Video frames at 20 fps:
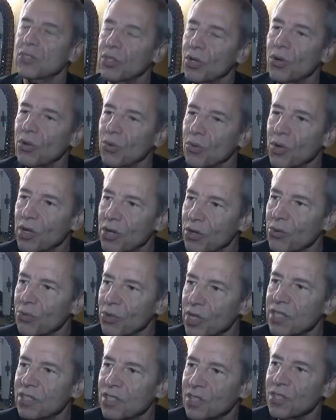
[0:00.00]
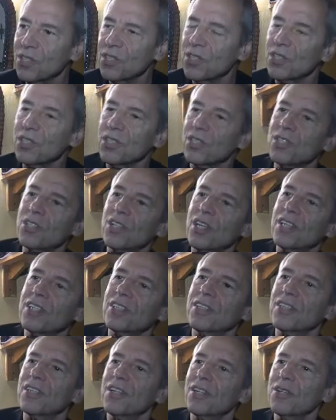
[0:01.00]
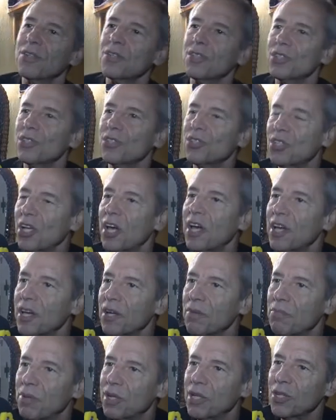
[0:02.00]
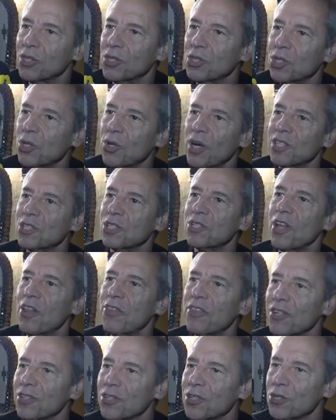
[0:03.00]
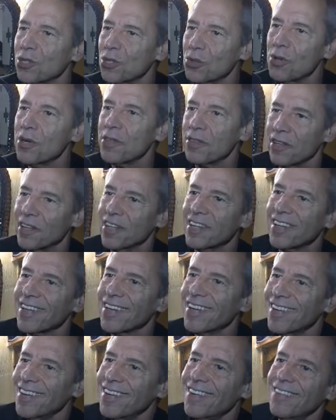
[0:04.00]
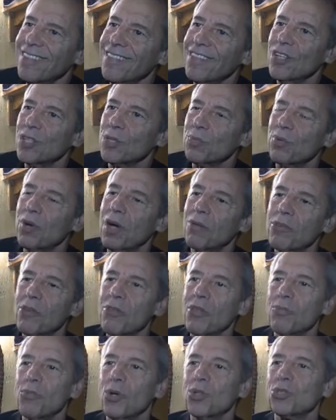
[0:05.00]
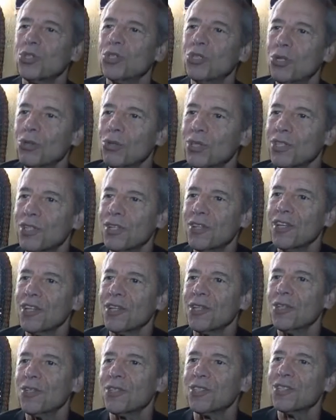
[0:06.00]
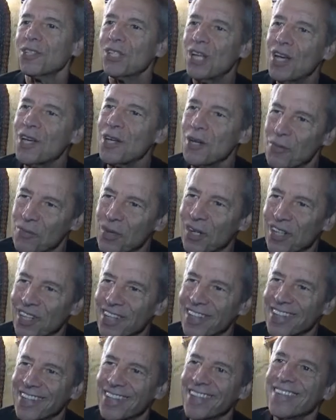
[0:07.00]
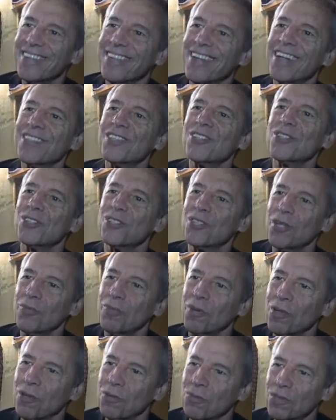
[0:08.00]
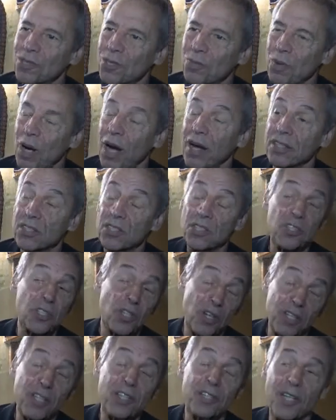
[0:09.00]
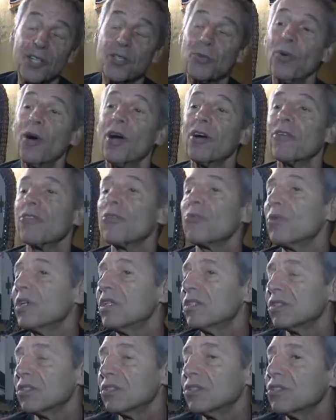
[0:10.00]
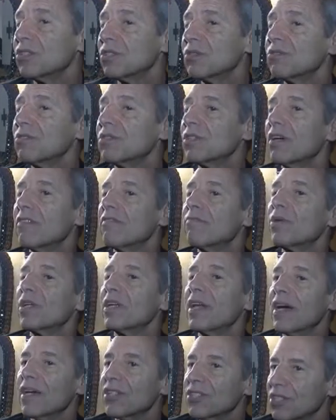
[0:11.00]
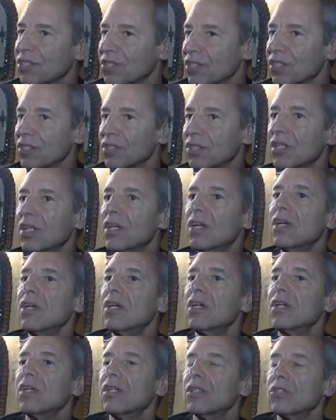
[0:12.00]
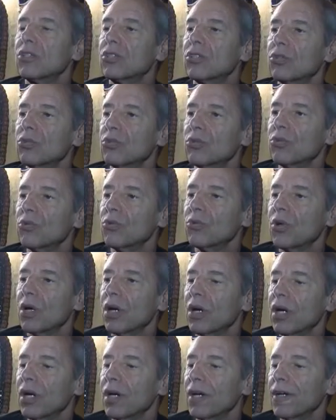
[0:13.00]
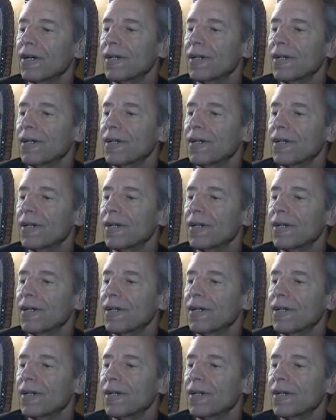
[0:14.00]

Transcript: So one of the reasons is that saying being a Jew has nothing to do with it is probably the most Jewish thing you can say in America. That's the typical response. And so I think that's part of the reason Jews have been hesitant to